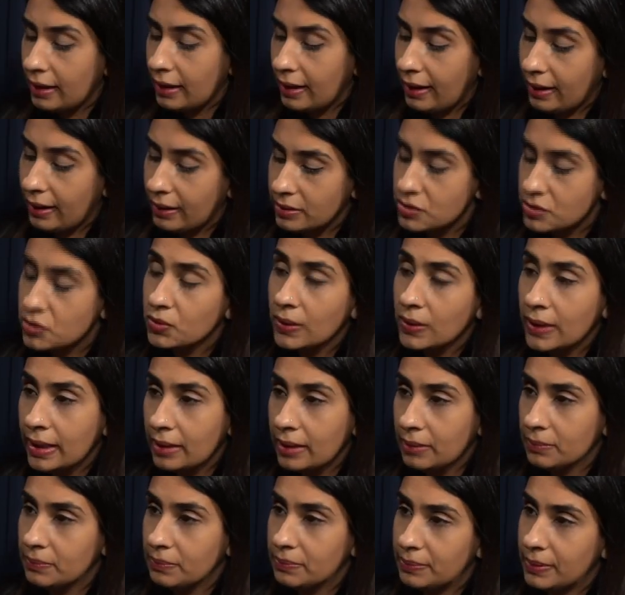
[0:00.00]
and
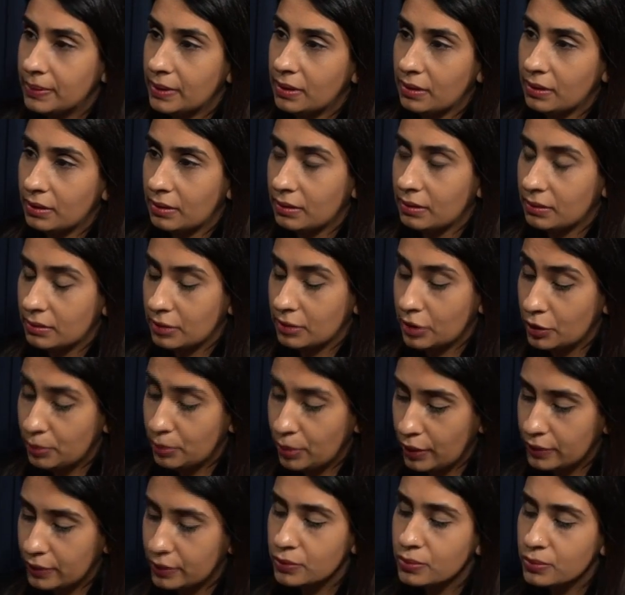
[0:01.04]
Zuhaib, her
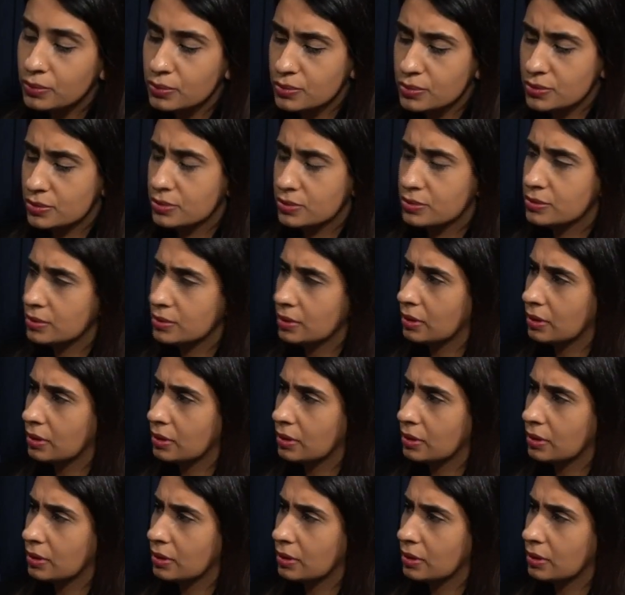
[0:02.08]
brother, who's